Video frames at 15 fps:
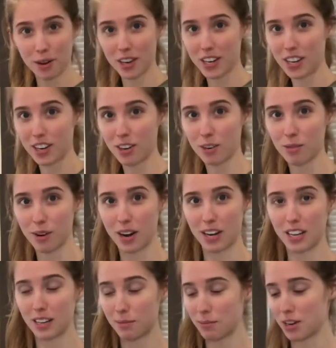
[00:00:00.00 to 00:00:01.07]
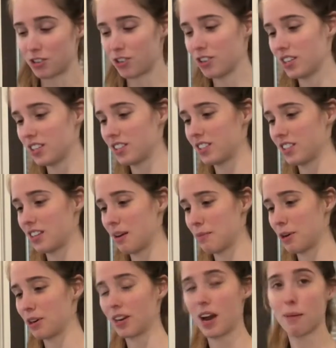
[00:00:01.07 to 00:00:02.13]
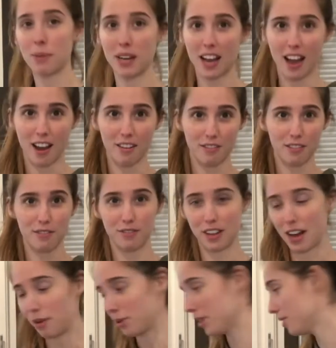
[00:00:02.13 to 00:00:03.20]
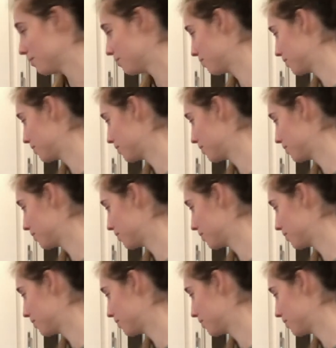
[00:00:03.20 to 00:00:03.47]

here ready and measured. It's about 1.5 cups of flour,